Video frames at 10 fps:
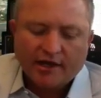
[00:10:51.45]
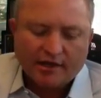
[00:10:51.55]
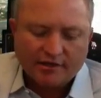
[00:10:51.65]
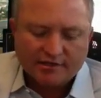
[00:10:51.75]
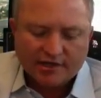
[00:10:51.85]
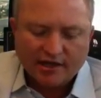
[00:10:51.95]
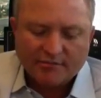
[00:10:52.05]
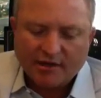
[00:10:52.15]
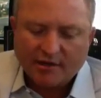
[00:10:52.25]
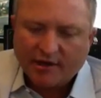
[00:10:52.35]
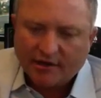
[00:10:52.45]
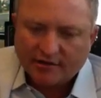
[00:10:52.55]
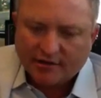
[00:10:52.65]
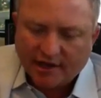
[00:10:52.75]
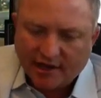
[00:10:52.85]
Can you talk to me
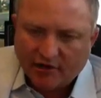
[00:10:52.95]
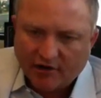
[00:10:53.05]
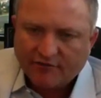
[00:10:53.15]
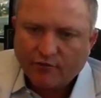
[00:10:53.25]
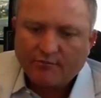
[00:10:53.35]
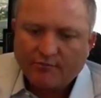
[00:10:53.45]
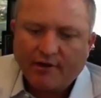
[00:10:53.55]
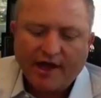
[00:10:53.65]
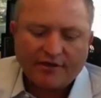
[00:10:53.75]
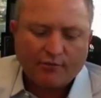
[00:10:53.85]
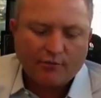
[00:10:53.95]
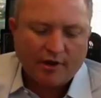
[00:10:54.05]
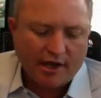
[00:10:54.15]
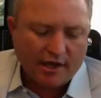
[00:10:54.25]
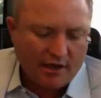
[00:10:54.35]
about the NRF1
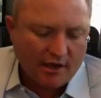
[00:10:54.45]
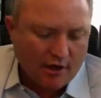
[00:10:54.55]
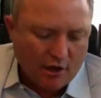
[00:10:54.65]
pathway,